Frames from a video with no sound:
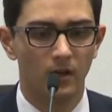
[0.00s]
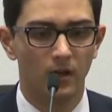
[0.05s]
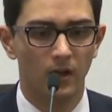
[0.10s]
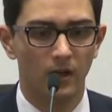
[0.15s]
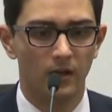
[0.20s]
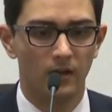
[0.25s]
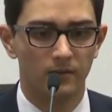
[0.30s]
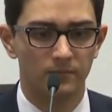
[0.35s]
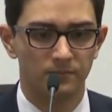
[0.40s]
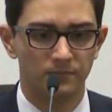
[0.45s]

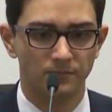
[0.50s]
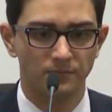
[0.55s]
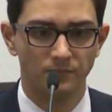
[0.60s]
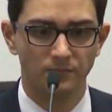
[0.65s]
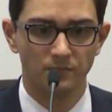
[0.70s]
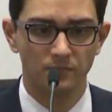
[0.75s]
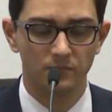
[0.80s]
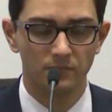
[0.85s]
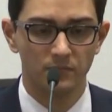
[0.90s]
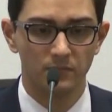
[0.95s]

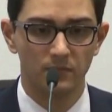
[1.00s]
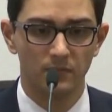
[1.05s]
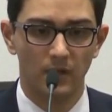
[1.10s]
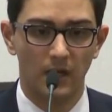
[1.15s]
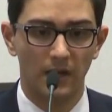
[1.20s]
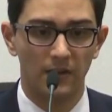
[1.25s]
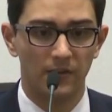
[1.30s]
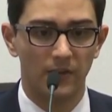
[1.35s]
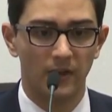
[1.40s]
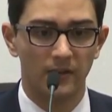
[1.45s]

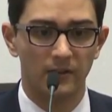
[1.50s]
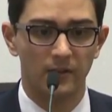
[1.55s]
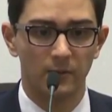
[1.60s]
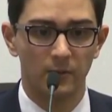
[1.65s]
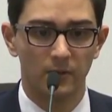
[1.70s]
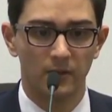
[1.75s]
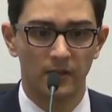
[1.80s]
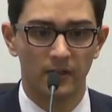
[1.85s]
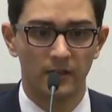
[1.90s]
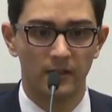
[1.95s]
I thought they
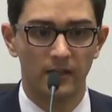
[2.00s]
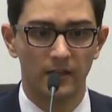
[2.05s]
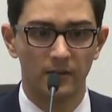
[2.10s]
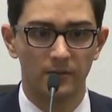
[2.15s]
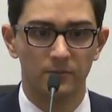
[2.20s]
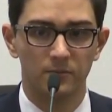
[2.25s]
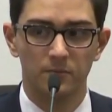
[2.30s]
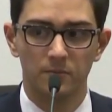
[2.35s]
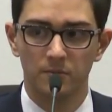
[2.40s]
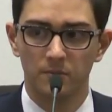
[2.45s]
were going to
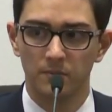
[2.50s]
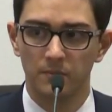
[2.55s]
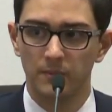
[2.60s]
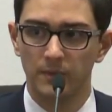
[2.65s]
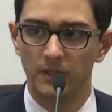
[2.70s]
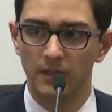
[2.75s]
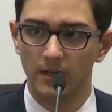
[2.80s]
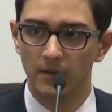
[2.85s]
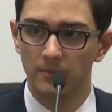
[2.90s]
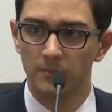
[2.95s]
get
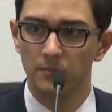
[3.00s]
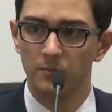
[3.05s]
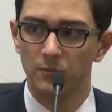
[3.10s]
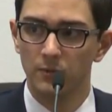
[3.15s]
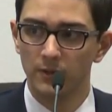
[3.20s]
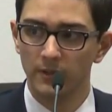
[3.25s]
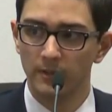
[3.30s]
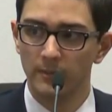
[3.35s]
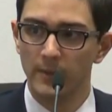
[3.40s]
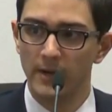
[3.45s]
beat up
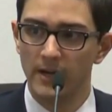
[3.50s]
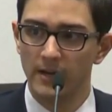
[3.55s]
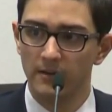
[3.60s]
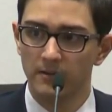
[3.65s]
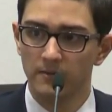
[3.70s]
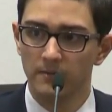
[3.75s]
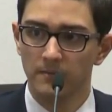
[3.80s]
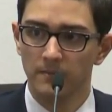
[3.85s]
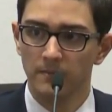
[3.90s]
really bad.